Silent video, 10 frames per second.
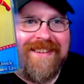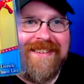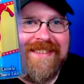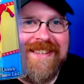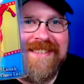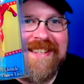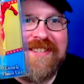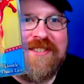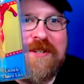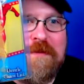This is a
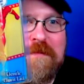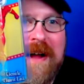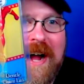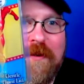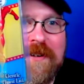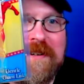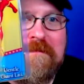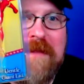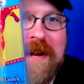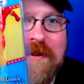Superpowers
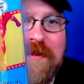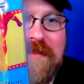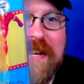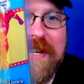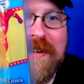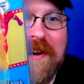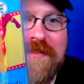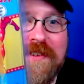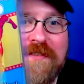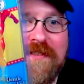micro figure of
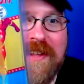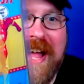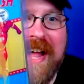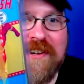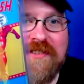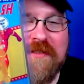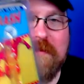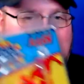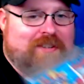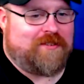the Flash from
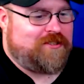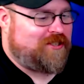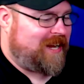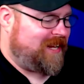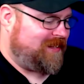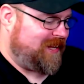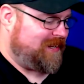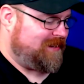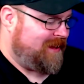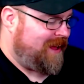Gentle Giant
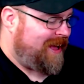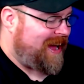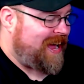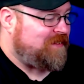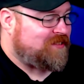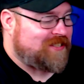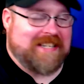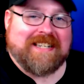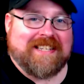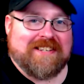Land. I've
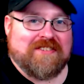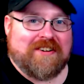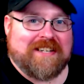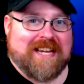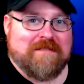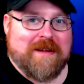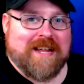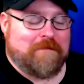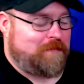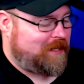seen these on eBay
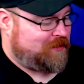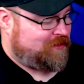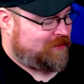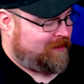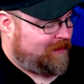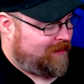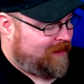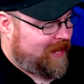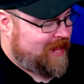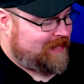a bunch,
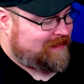and it's